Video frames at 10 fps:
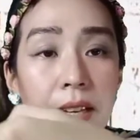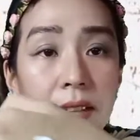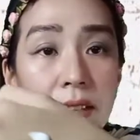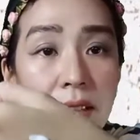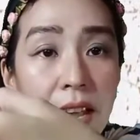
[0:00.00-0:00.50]
It
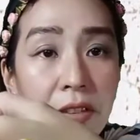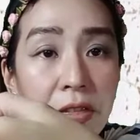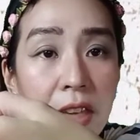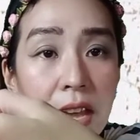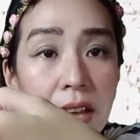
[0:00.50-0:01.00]
is a
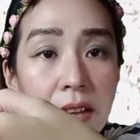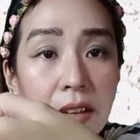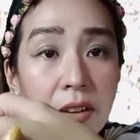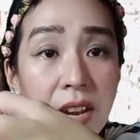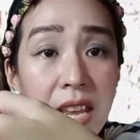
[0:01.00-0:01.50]
thick
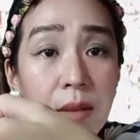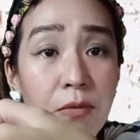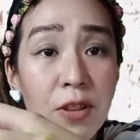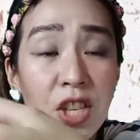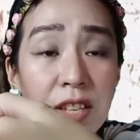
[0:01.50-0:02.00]

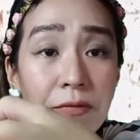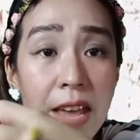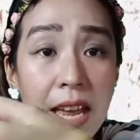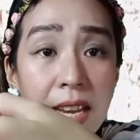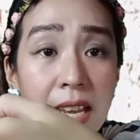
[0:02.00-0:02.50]
cream which is
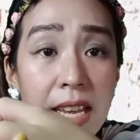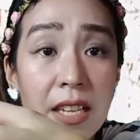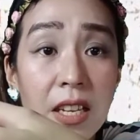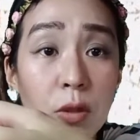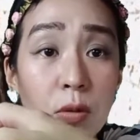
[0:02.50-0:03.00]
very
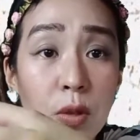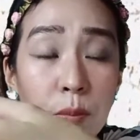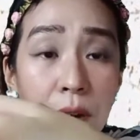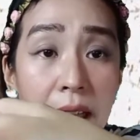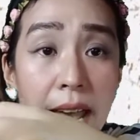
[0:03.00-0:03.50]
easy to
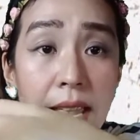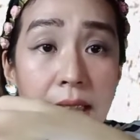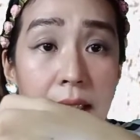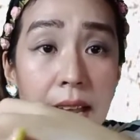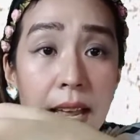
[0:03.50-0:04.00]

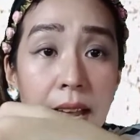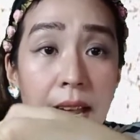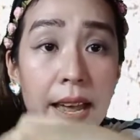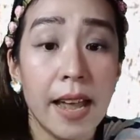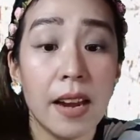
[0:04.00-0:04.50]
spread
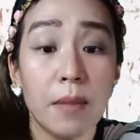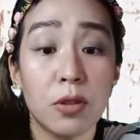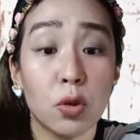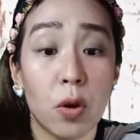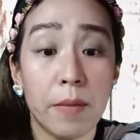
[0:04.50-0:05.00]
and
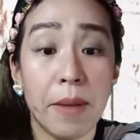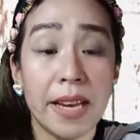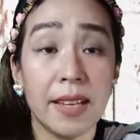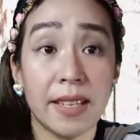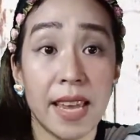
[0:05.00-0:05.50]
absorbed
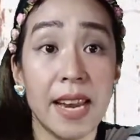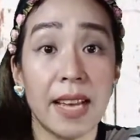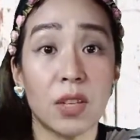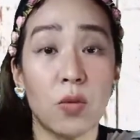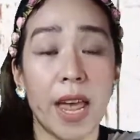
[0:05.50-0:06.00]
by the skin
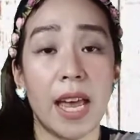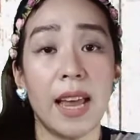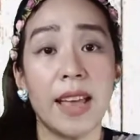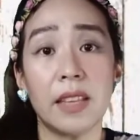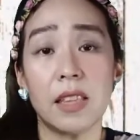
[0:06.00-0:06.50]
as well.
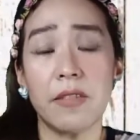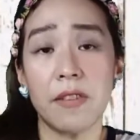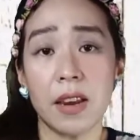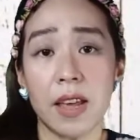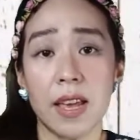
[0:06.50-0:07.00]
And the
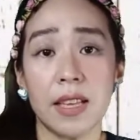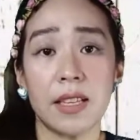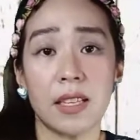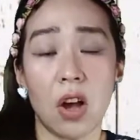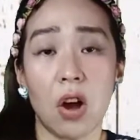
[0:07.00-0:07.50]

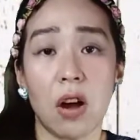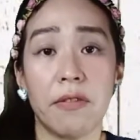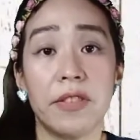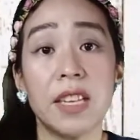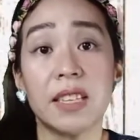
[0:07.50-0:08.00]
difference
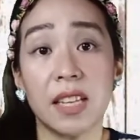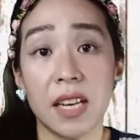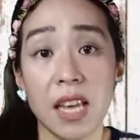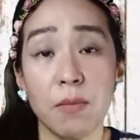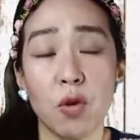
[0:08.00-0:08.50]
of this
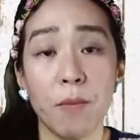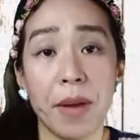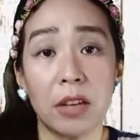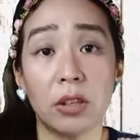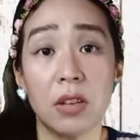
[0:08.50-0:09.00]
cream
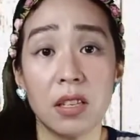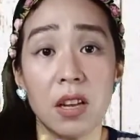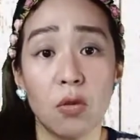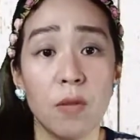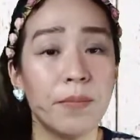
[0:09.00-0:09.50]
compared to the
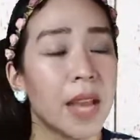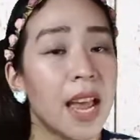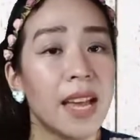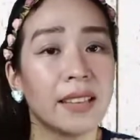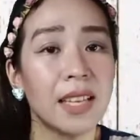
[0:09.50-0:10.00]
serum,
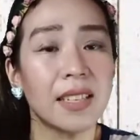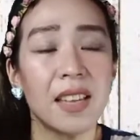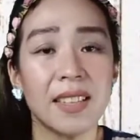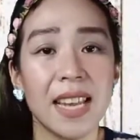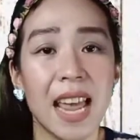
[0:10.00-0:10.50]
this
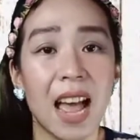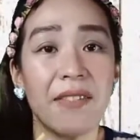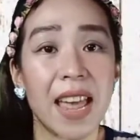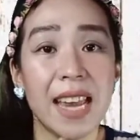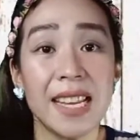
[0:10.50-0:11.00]
doesn't
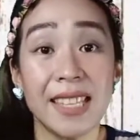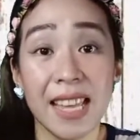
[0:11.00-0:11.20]
have any